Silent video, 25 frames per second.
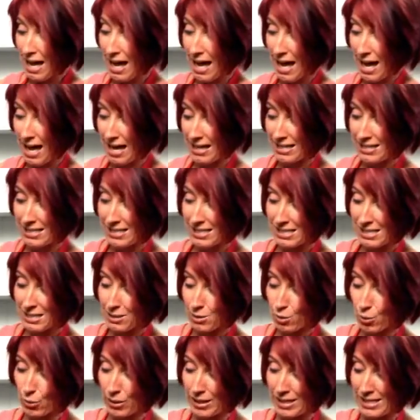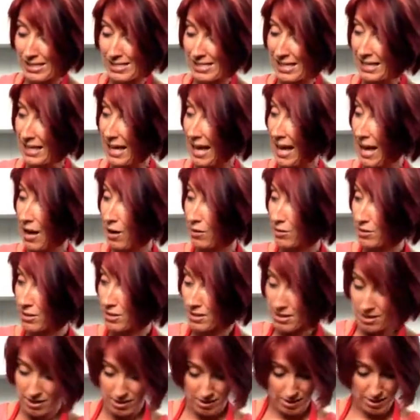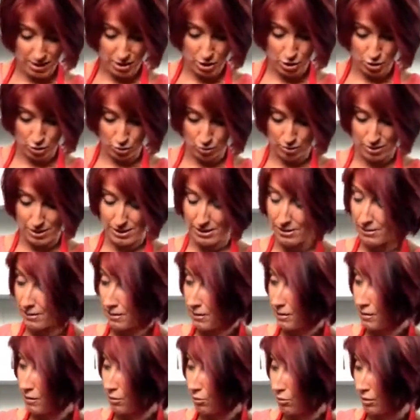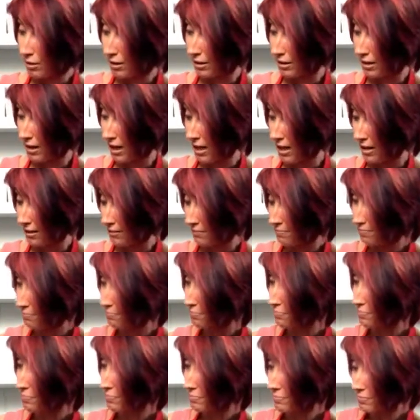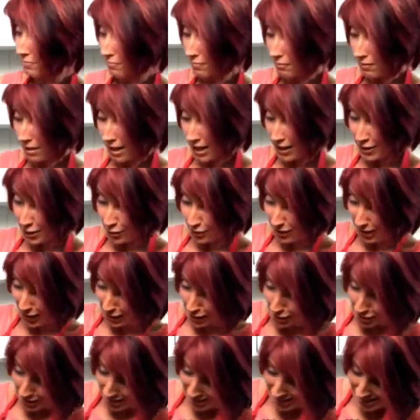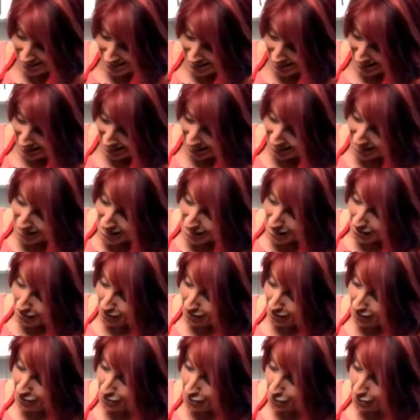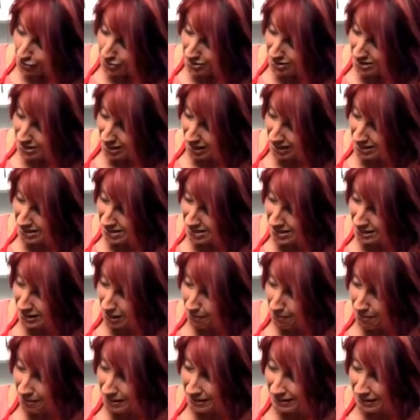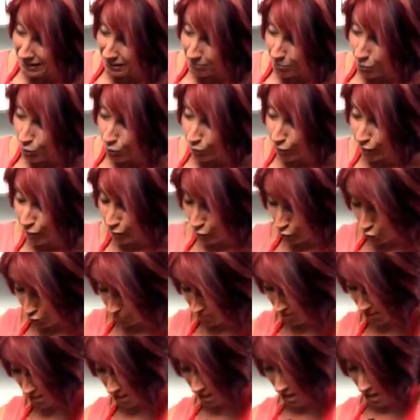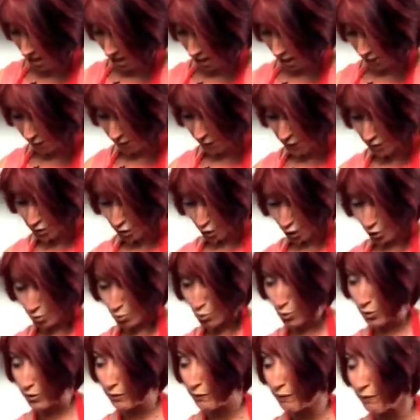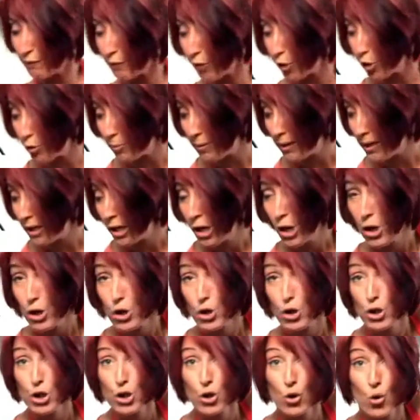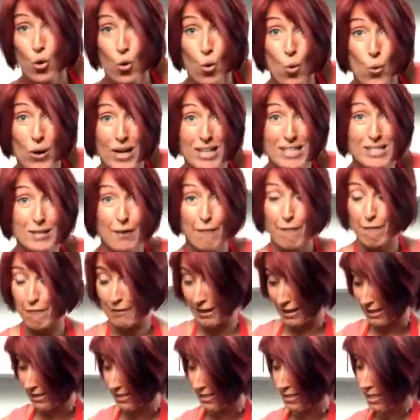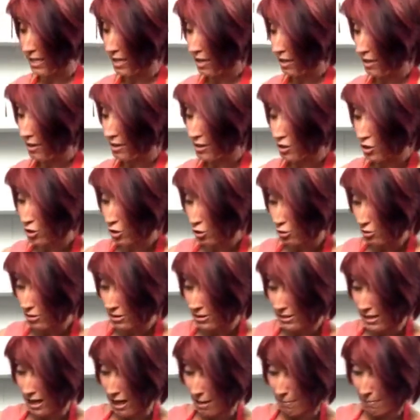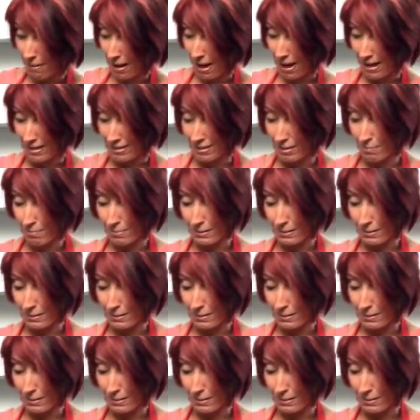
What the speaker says: and squeezing out the juice. Look at that. And you'll actually see the juice starts to come out a little more foamy. If you don't want it foamy, you can always affix the juice tap at the